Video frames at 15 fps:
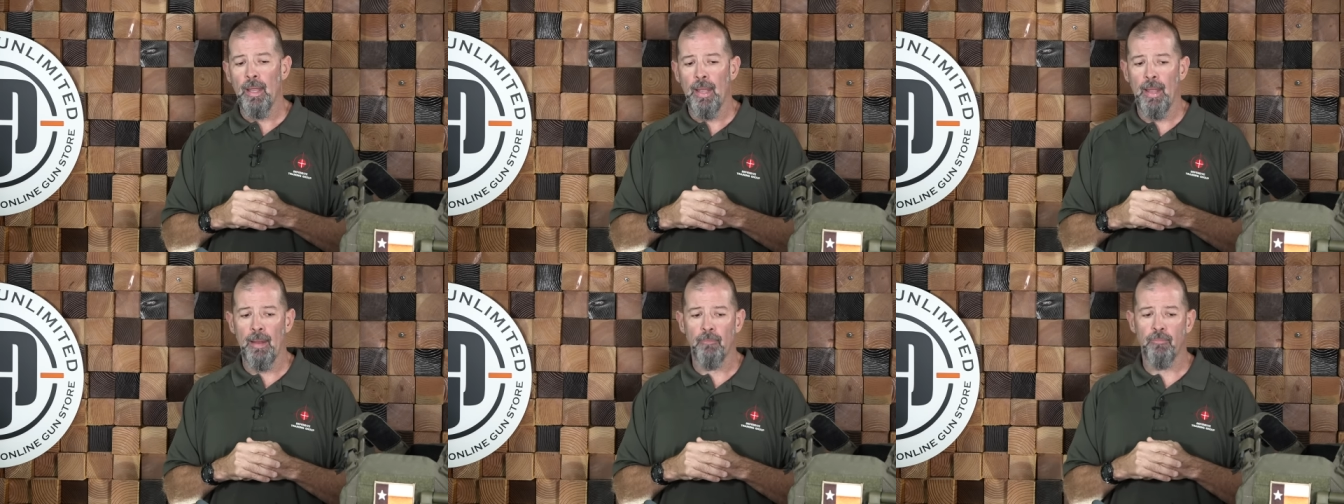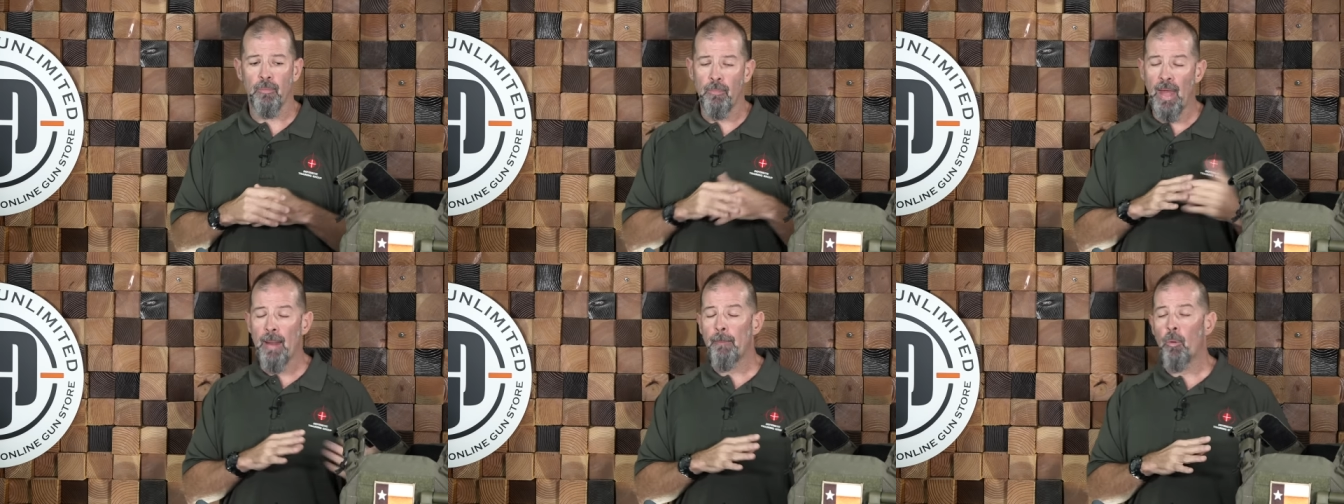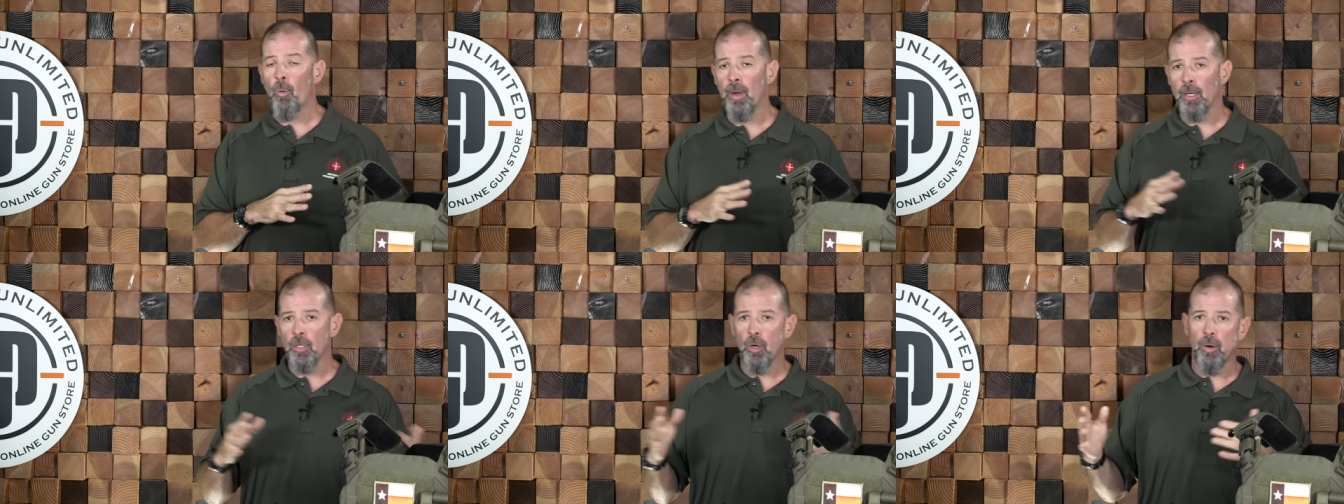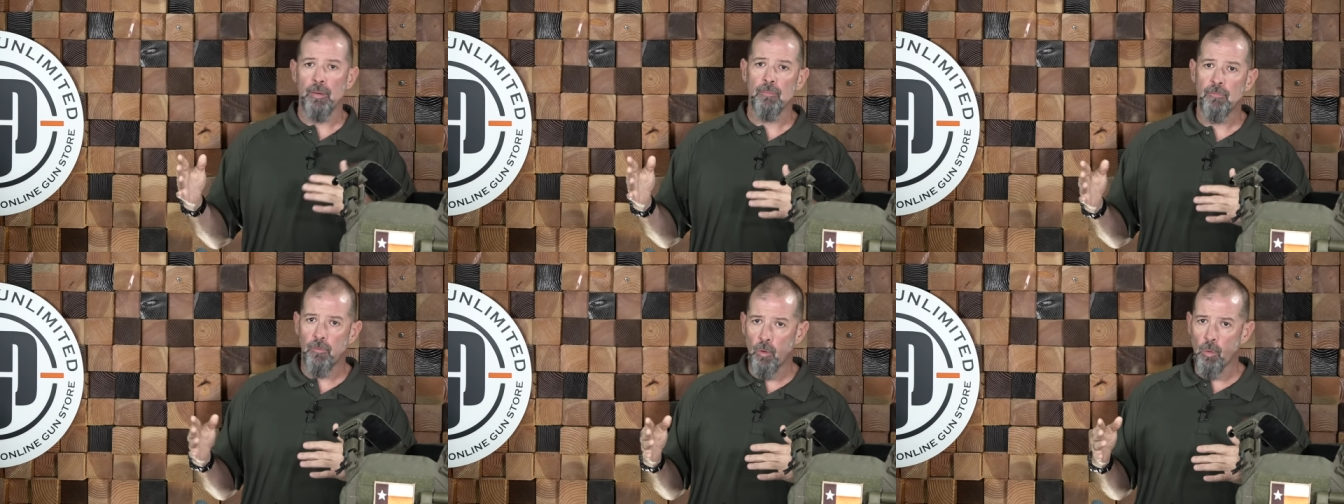And from that point
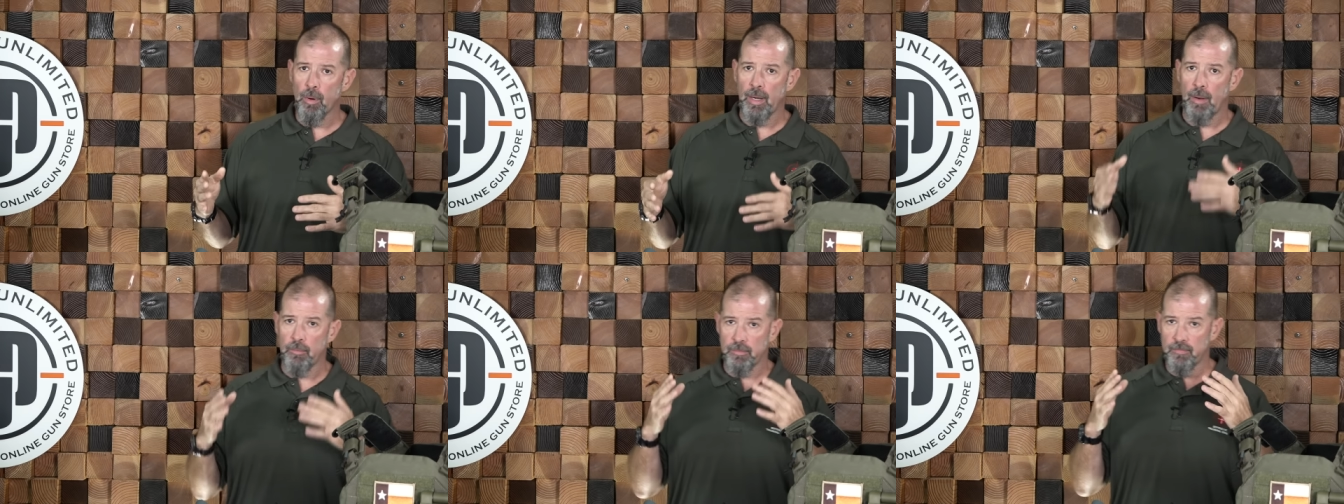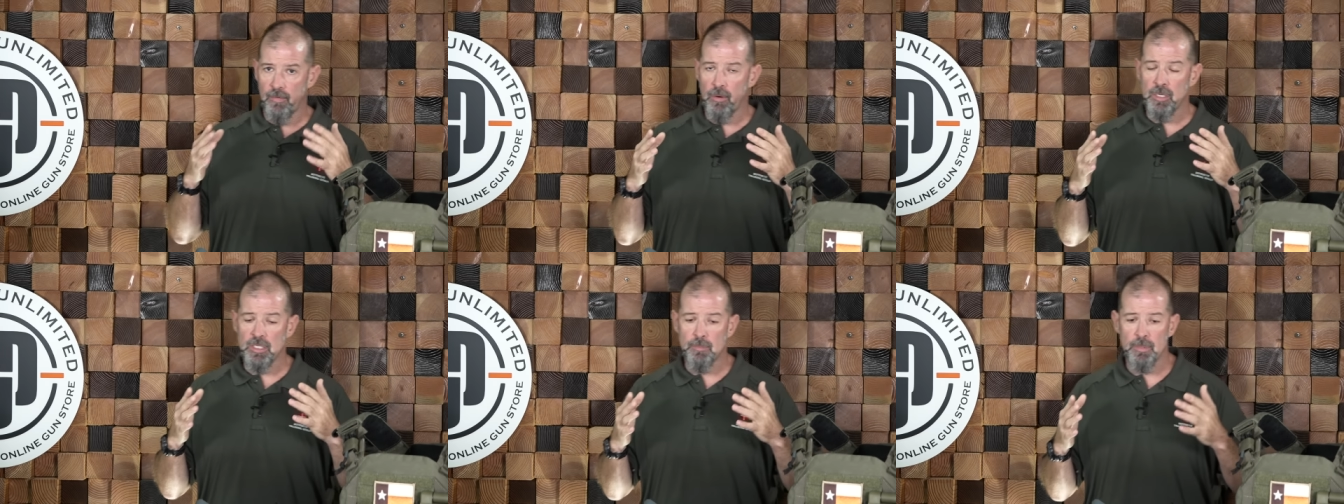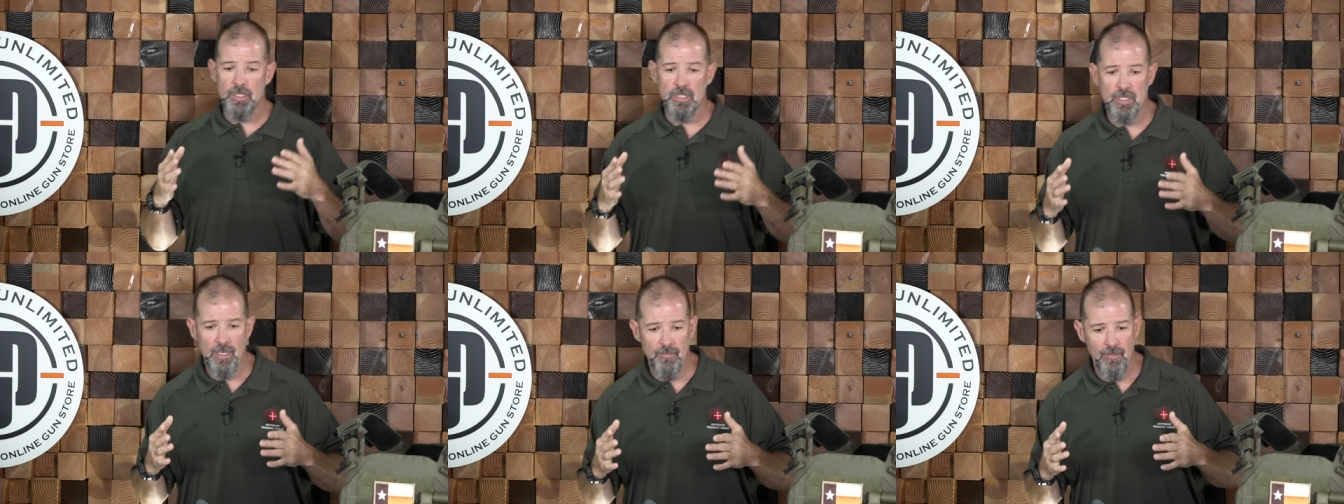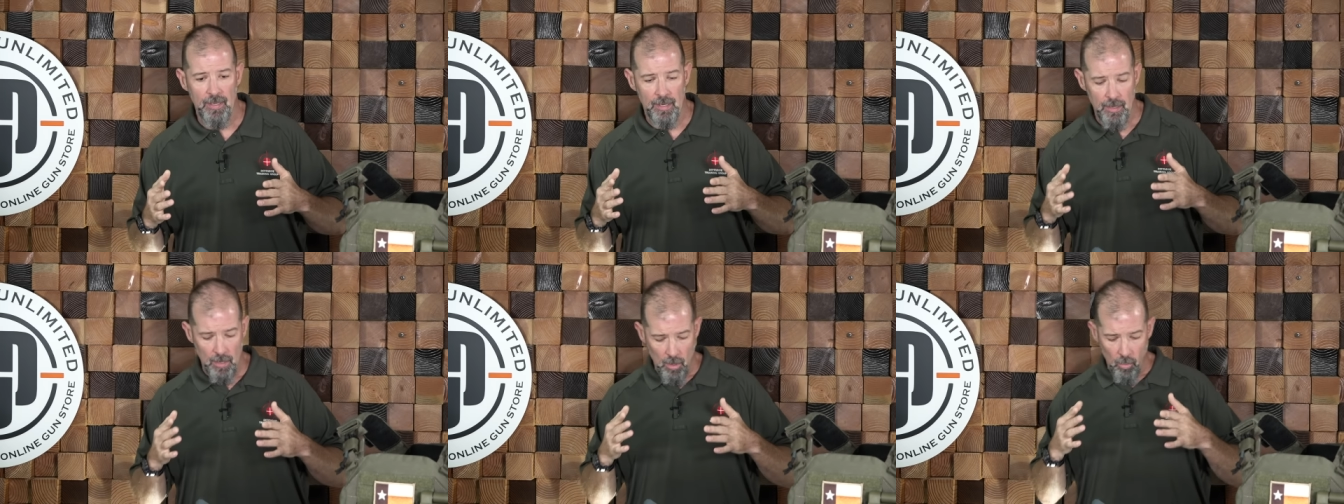going forward, I was very
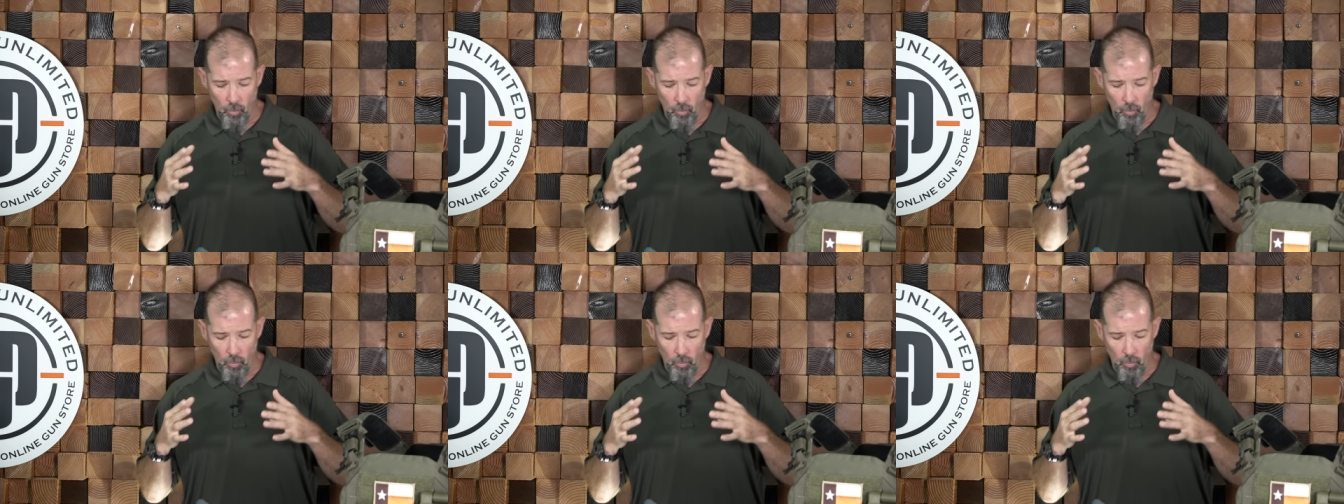specific